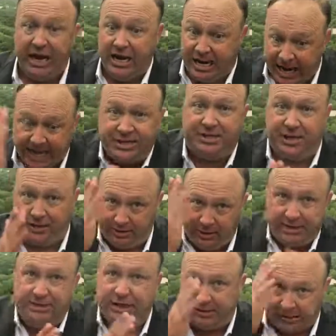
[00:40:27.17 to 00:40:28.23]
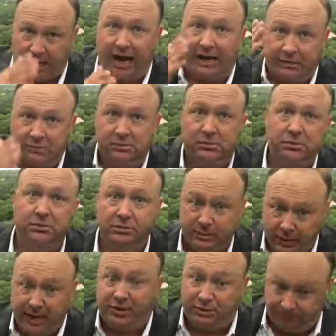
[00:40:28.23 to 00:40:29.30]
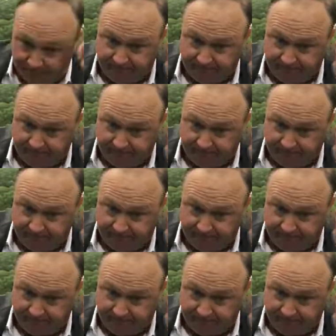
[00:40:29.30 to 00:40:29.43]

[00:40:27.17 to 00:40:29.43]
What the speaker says: hits it. It's like it's